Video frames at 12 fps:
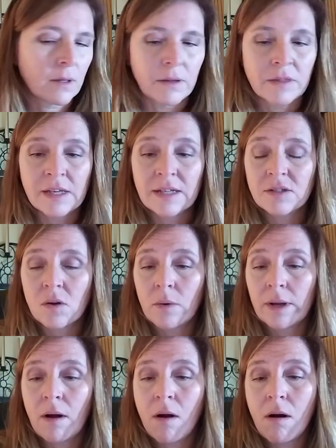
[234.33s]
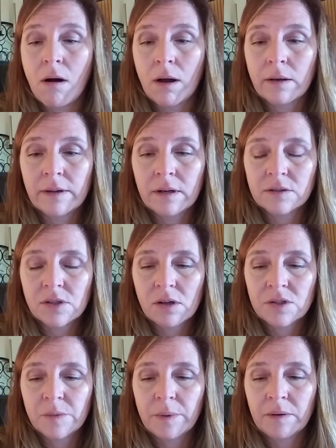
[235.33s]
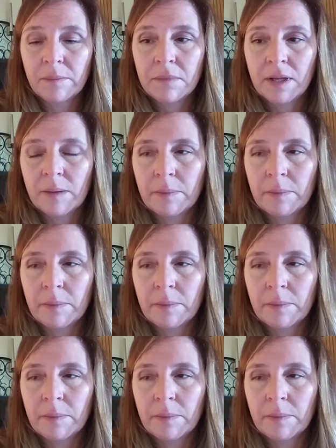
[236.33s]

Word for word: things going on that I'll talk to you about in a minute,